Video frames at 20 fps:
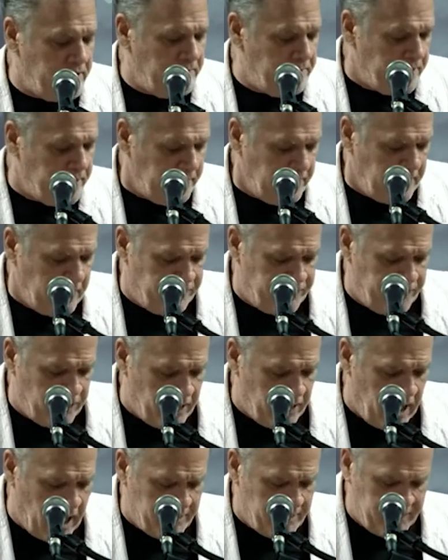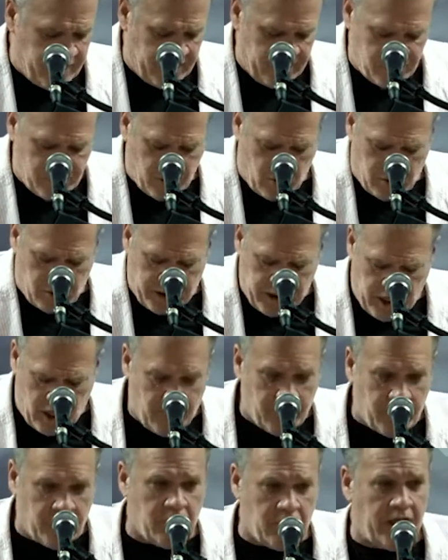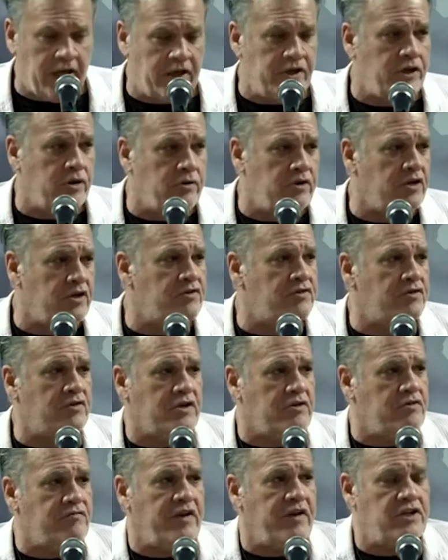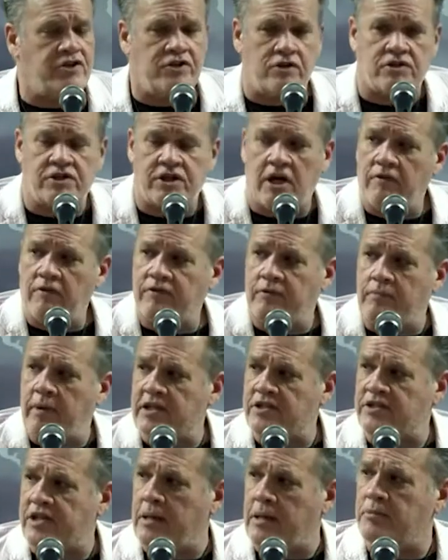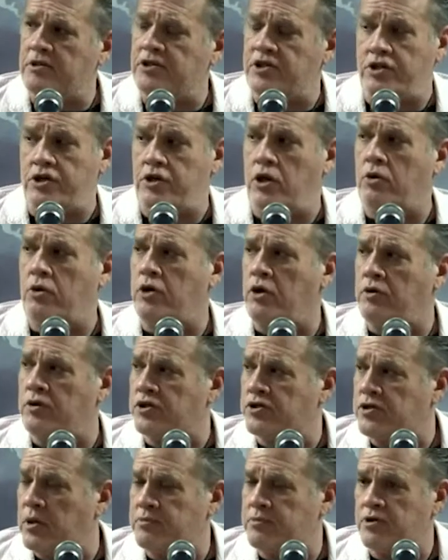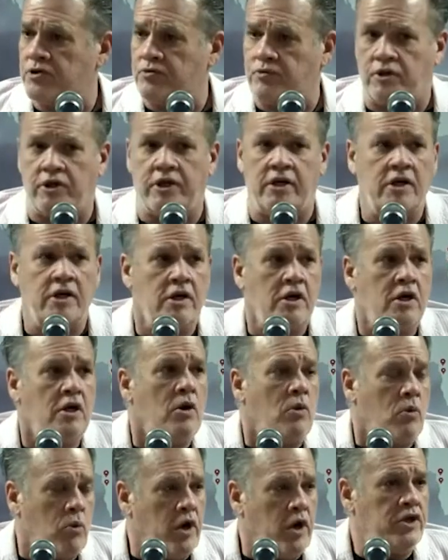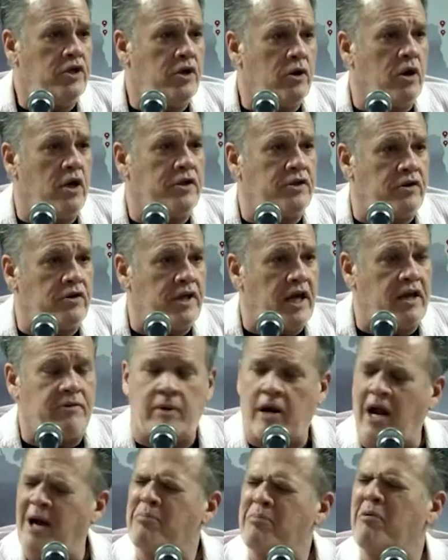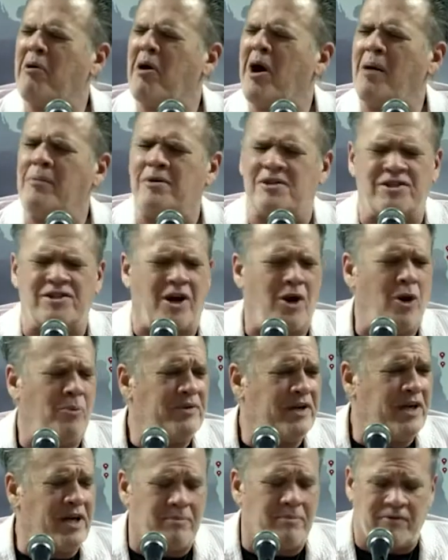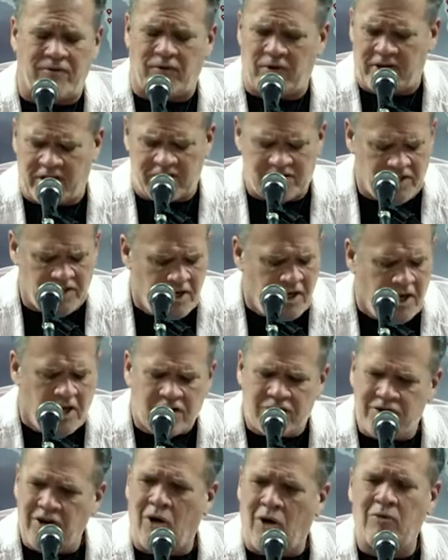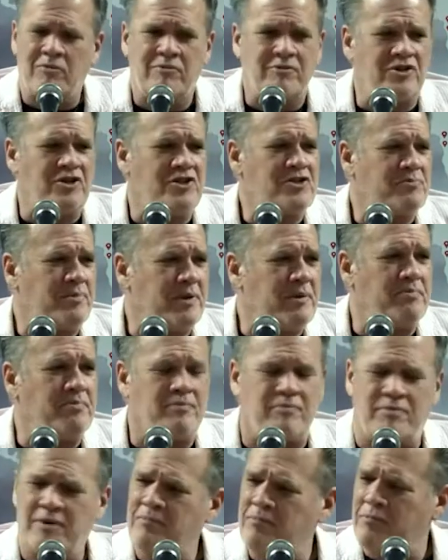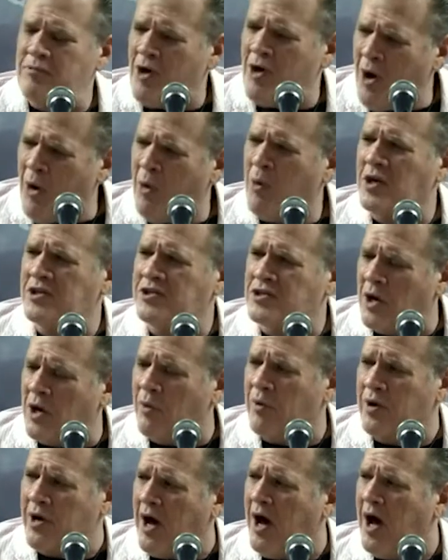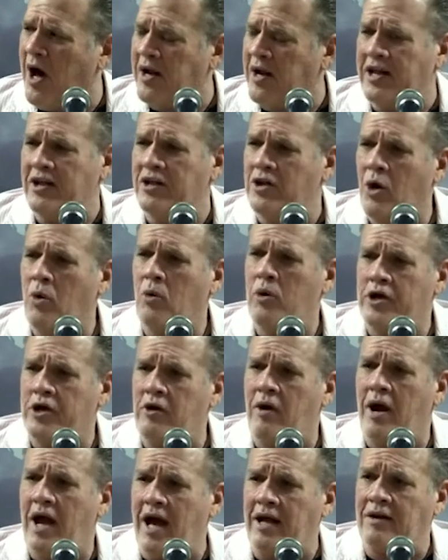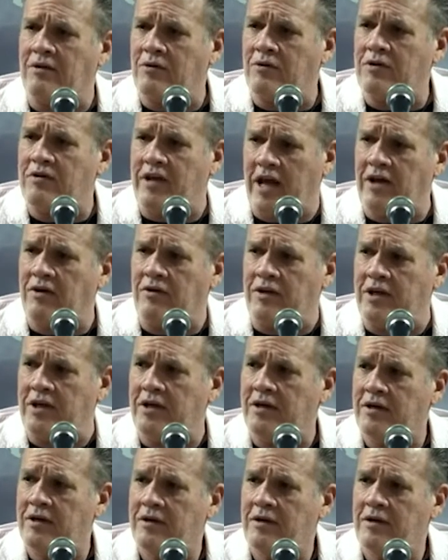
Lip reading: Believe me, if you're not being totally humble and you just convince yourself and make statements and you don't know the scriptures really, when you're on your deathbed, I promise, and I hope you get it before this, don't just be, know what's going on and know where you're at daily.